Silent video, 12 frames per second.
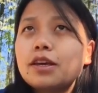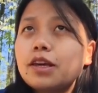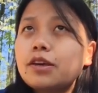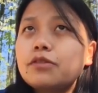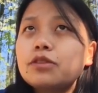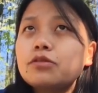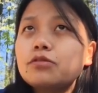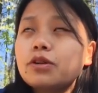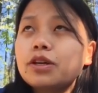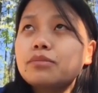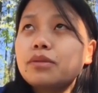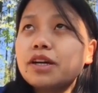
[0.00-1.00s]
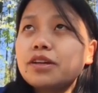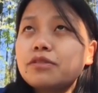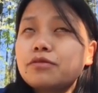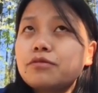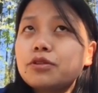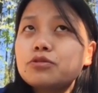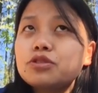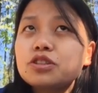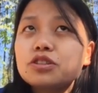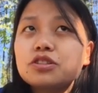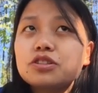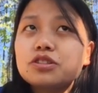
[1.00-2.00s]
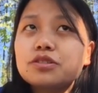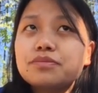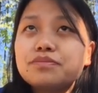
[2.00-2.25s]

even when my future